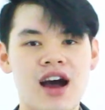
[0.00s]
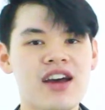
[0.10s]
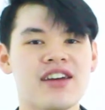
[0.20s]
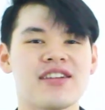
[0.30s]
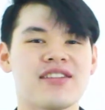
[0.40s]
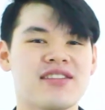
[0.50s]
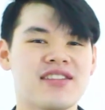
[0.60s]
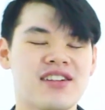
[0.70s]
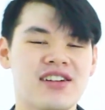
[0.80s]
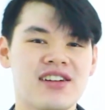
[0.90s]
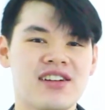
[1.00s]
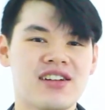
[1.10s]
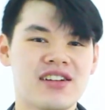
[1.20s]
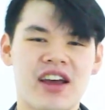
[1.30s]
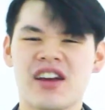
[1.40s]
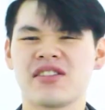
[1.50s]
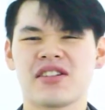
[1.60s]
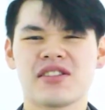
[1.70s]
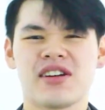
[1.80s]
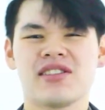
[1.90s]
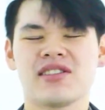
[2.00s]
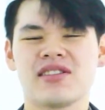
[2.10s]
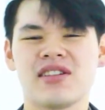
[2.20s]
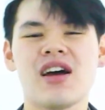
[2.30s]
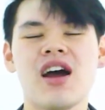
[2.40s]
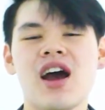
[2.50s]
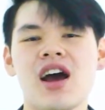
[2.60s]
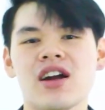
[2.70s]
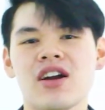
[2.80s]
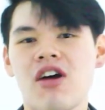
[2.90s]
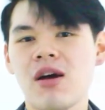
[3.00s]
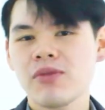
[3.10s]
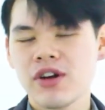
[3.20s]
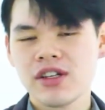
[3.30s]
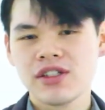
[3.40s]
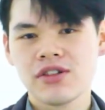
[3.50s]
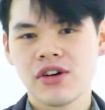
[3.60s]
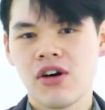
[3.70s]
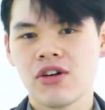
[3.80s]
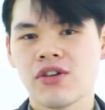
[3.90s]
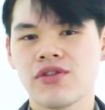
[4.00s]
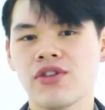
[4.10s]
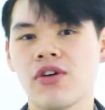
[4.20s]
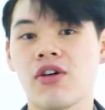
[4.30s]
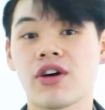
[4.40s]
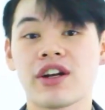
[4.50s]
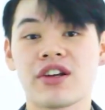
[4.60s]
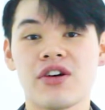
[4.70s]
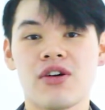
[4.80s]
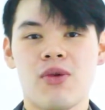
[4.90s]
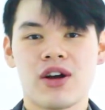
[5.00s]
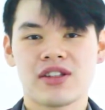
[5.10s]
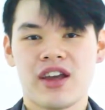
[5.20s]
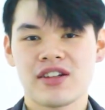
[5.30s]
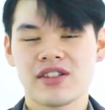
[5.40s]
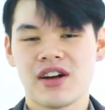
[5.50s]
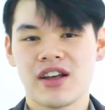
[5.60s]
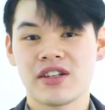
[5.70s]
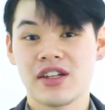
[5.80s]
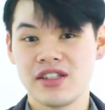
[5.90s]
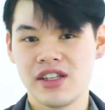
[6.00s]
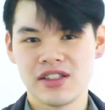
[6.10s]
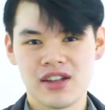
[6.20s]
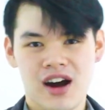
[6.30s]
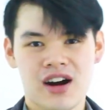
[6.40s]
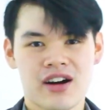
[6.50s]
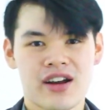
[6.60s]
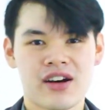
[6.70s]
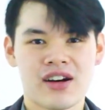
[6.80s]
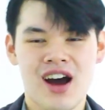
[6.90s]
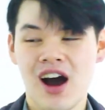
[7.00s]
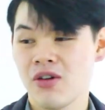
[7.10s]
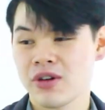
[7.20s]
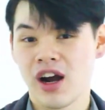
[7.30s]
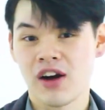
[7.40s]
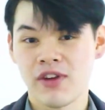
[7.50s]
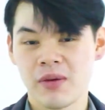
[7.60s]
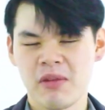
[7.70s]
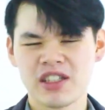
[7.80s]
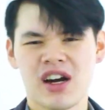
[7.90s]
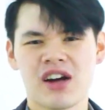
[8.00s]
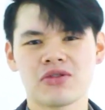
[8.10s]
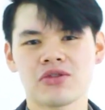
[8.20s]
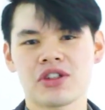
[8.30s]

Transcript: Hi, cancer cells. Now I'm pretty sure all of you already know what cancer as a disease are and how they are very much hard to